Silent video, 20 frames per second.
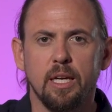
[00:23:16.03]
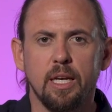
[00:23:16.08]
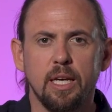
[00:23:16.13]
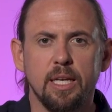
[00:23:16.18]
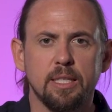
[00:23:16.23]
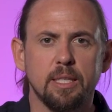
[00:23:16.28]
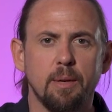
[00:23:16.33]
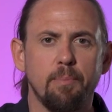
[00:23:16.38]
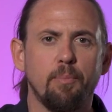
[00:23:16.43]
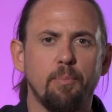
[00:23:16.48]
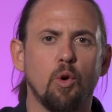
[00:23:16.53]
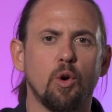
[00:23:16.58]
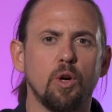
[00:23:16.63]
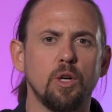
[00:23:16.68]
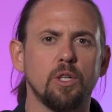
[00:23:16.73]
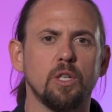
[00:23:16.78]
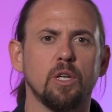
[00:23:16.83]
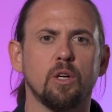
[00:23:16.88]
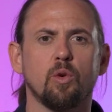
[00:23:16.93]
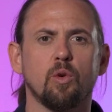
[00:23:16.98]
it's important
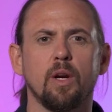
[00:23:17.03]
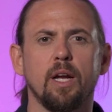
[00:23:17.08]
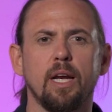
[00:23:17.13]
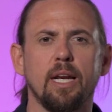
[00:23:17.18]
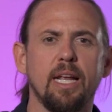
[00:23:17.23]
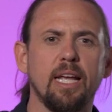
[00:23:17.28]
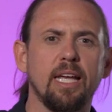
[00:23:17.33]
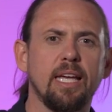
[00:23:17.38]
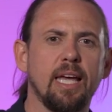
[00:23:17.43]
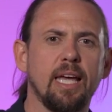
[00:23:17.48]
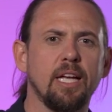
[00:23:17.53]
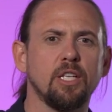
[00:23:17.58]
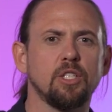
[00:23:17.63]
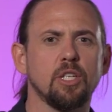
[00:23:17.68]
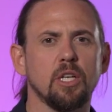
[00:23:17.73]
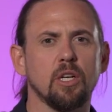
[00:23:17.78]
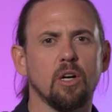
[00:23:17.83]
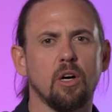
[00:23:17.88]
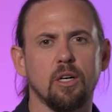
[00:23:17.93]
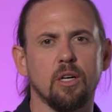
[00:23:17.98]
to create
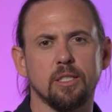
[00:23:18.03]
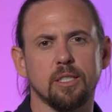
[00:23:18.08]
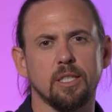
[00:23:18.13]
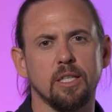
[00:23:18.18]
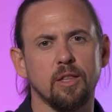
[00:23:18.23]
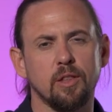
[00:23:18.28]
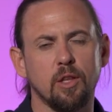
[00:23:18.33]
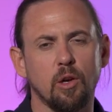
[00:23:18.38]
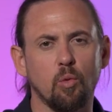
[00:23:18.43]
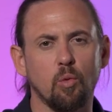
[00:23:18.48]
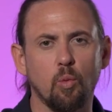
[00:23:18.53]
engaging content that